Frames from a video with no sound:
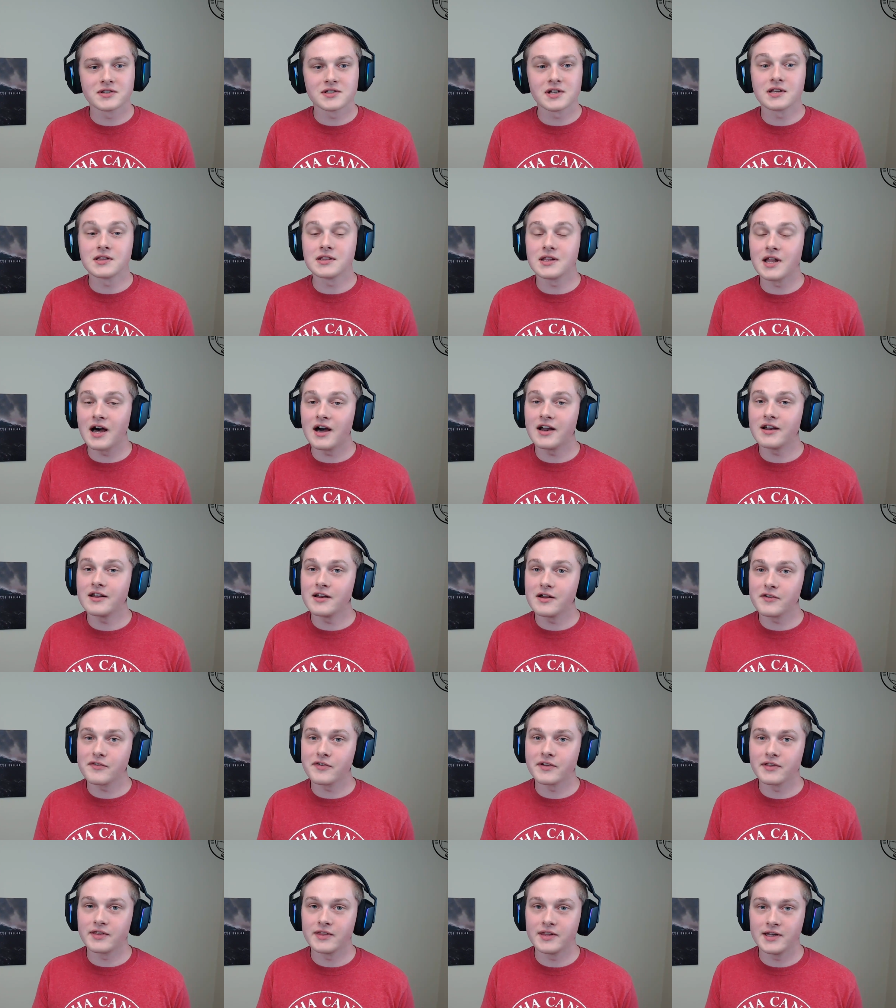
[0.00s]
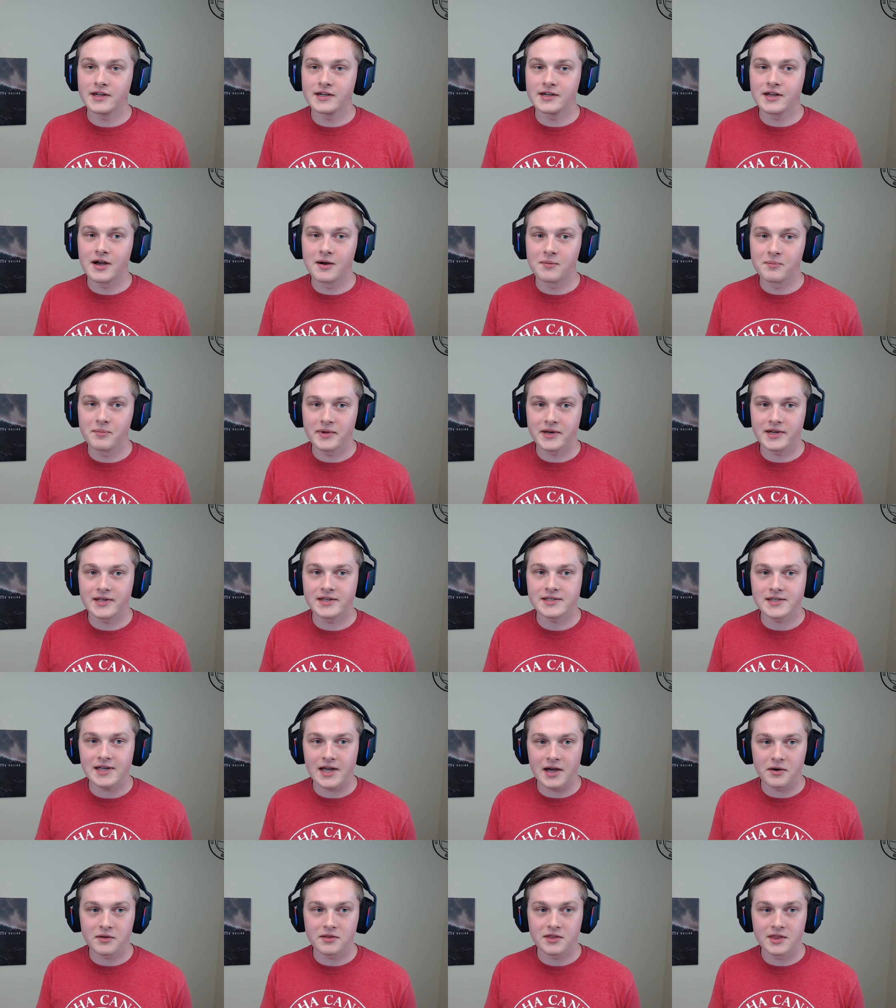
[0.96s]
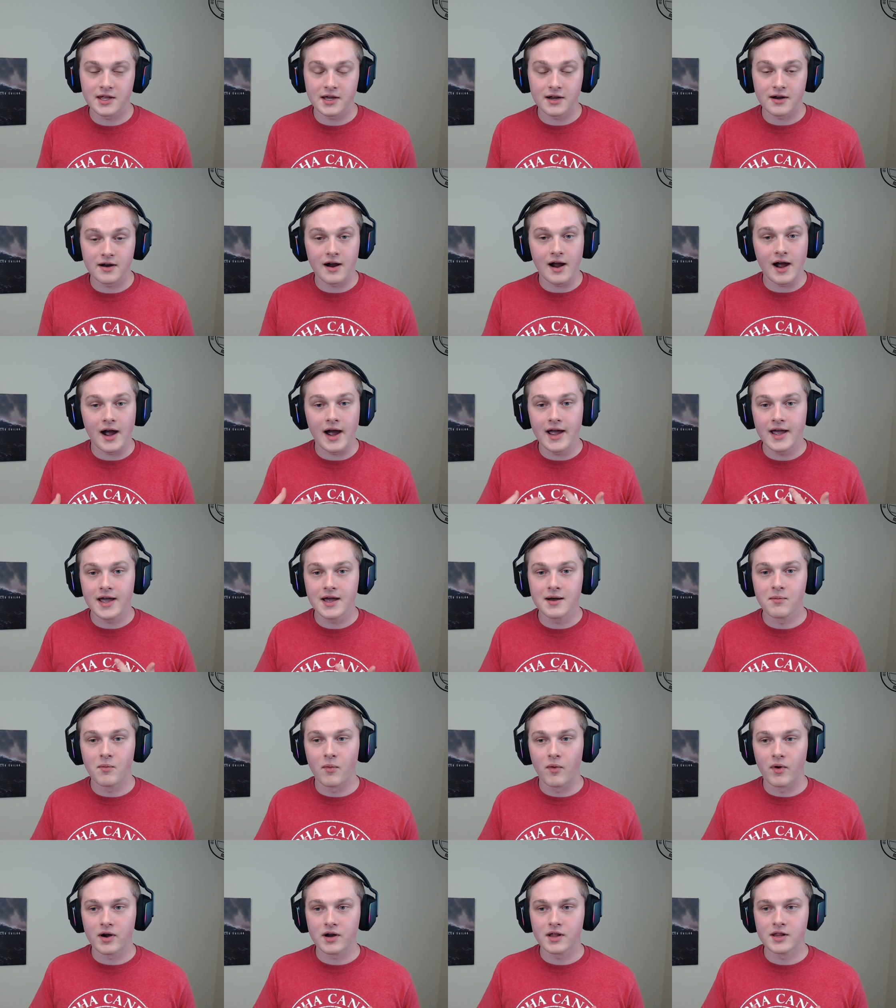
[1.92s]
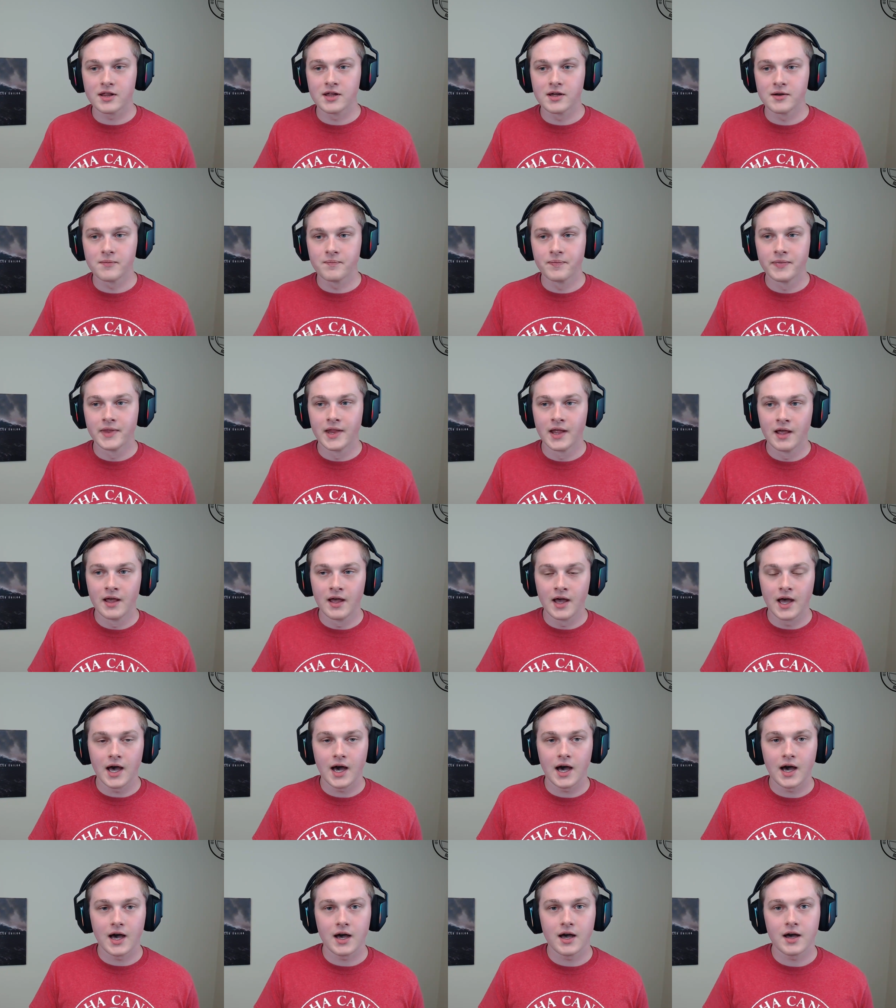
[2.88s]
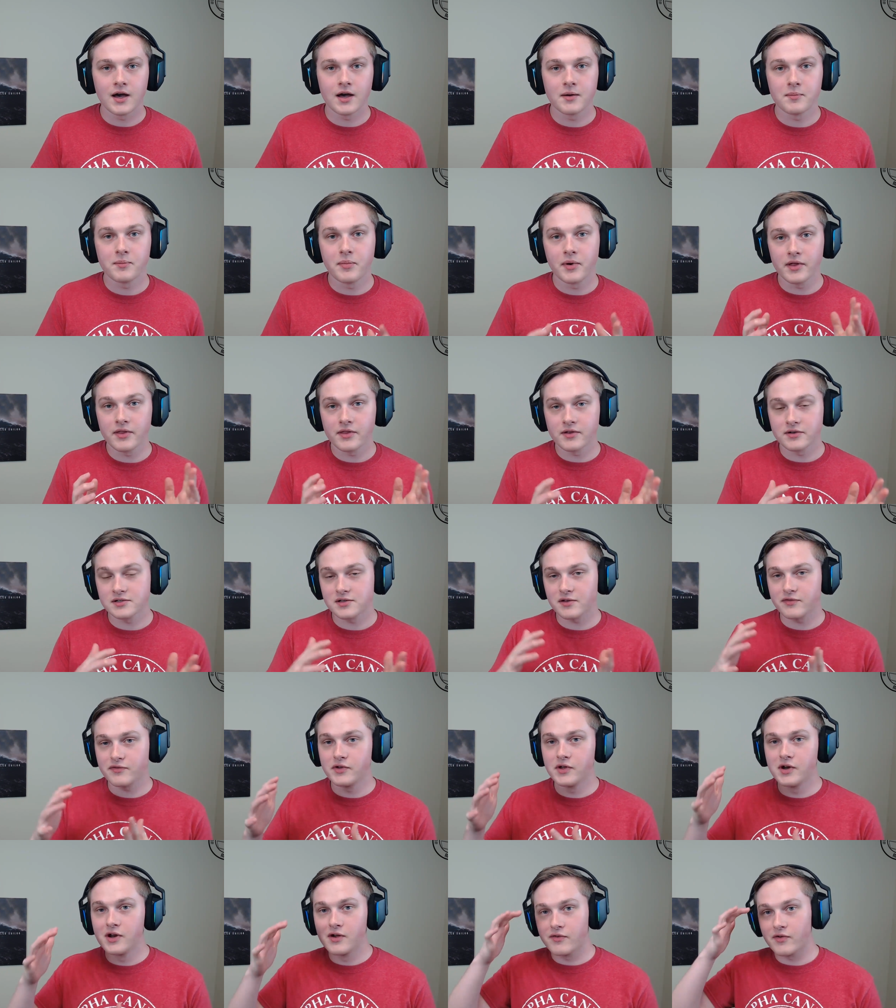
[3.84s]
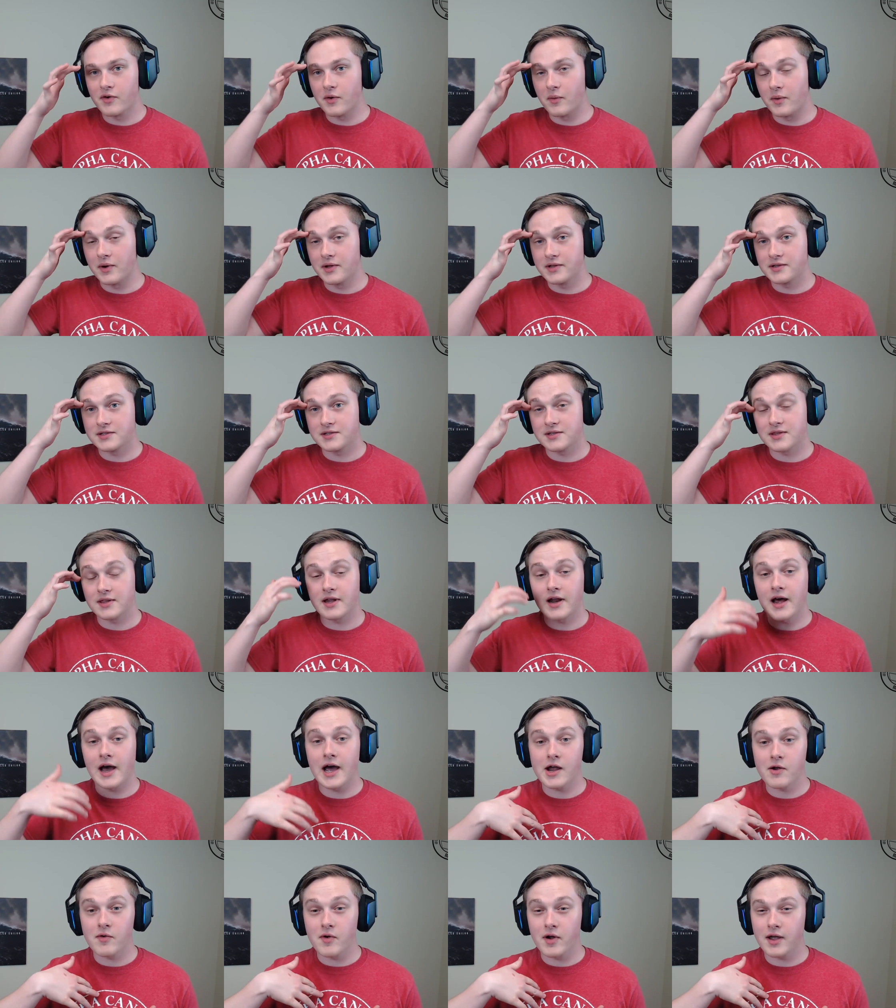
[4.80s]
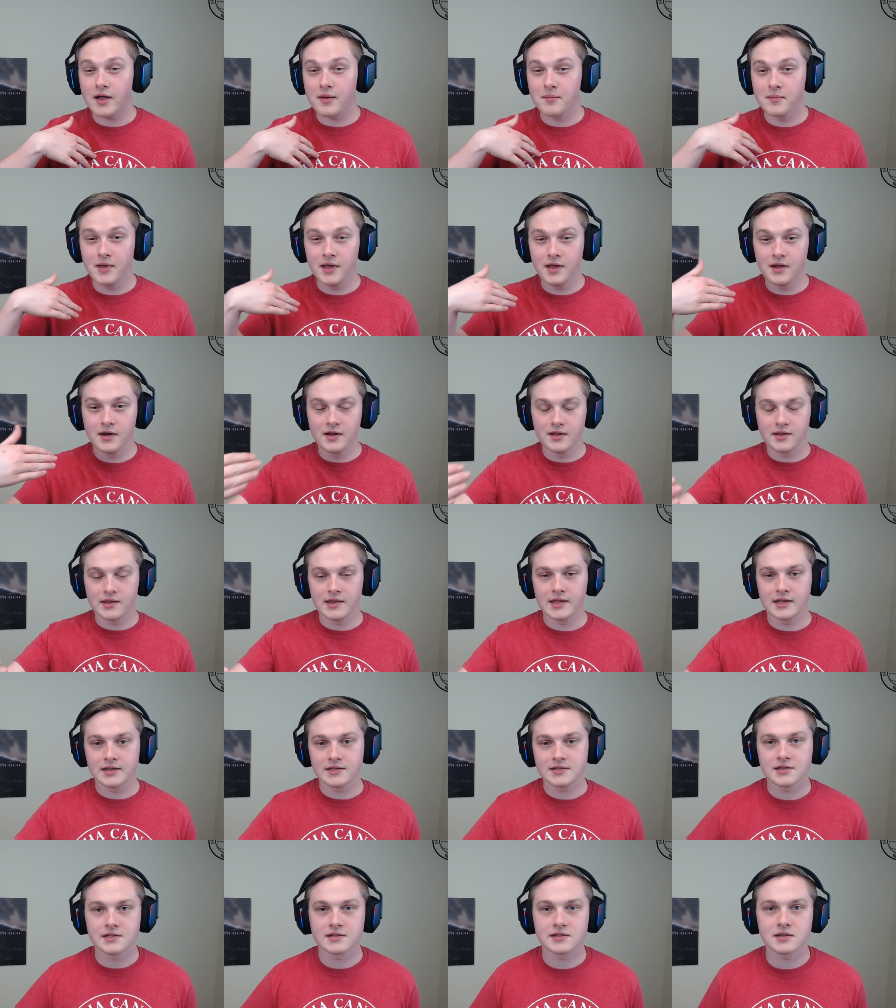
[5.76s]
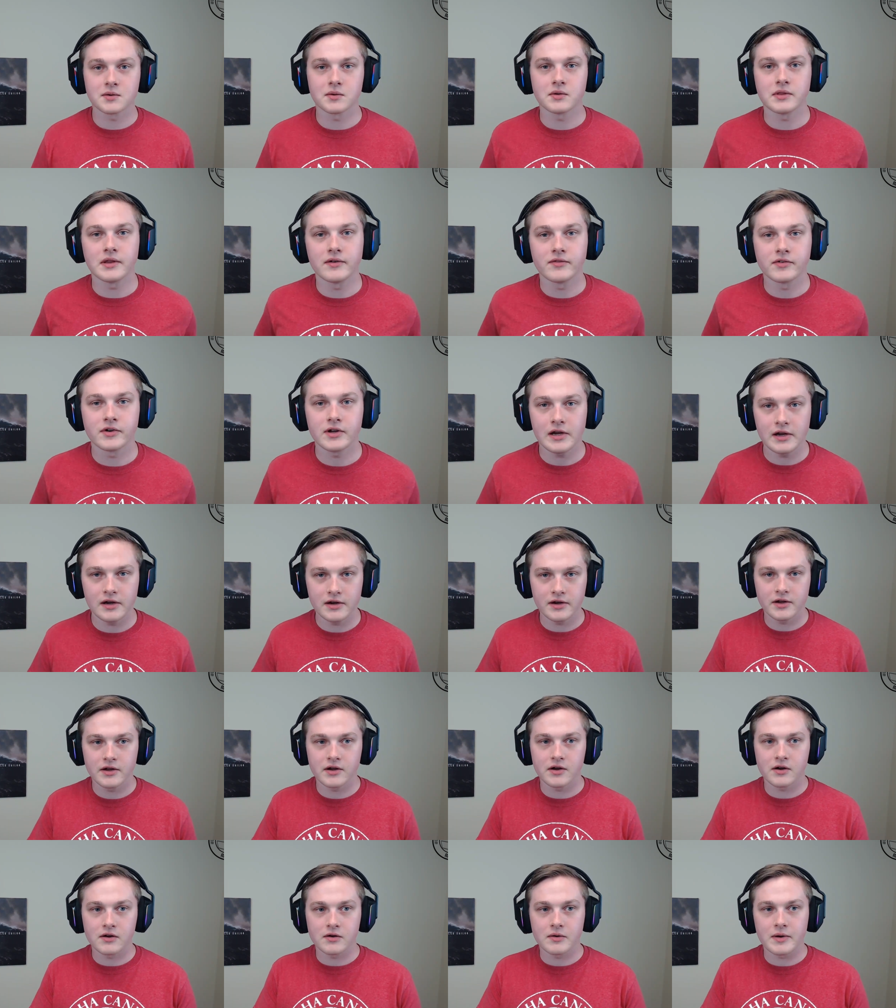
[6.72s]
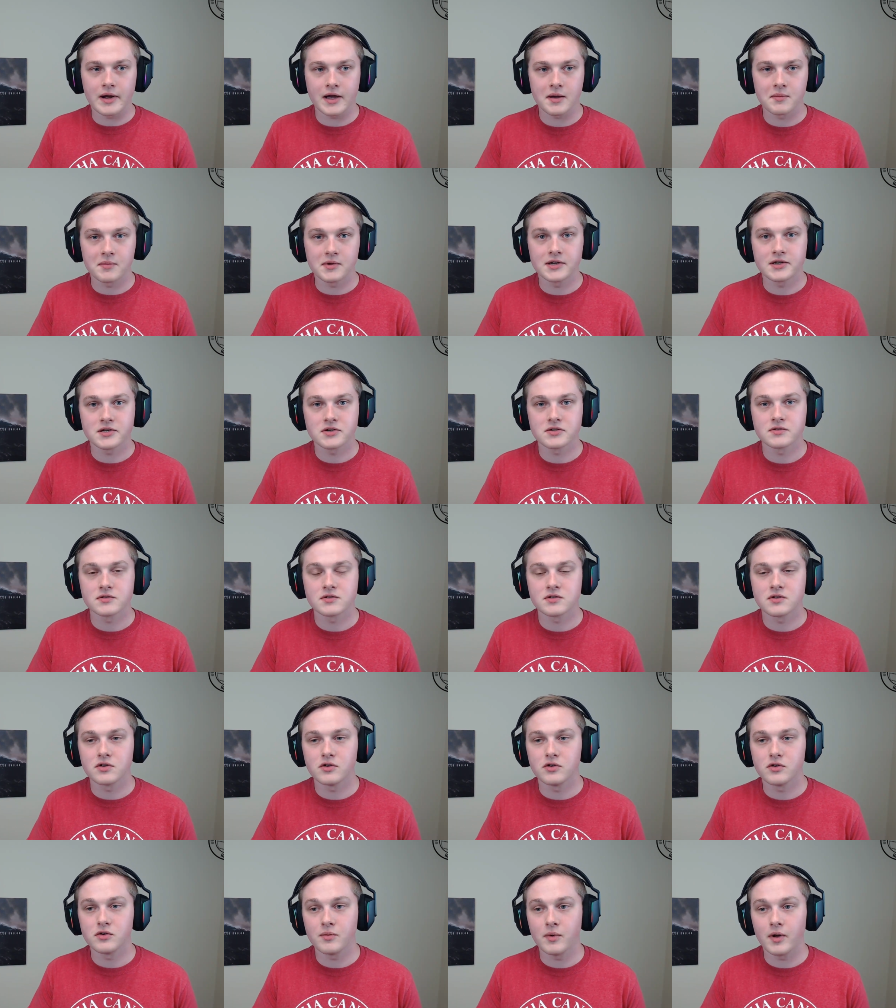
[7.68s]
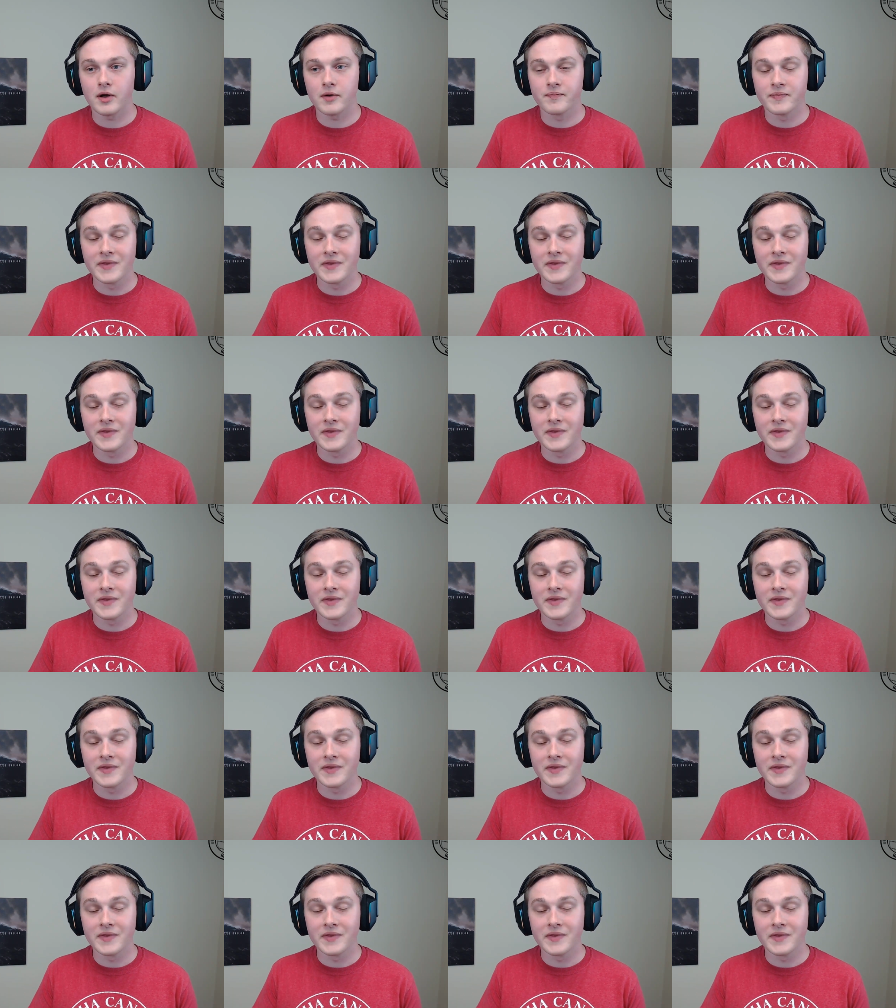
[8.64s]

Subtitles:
a lot of different lead companies out there. I am one of them. But there's a few different ones that I recommend, and then Cisco would love to hear your recommendations too. But